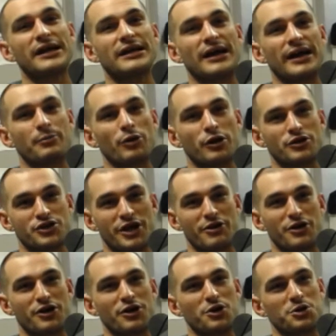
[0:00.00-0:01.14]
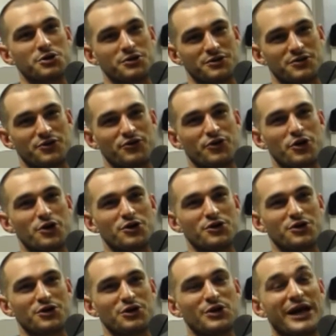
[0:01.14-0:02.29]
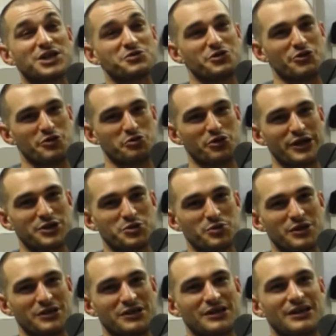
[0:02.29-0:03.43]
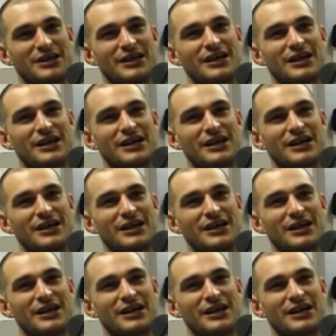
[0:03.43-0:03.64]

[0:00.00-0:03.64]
my guy Mark Cherico for a last-minute replacement.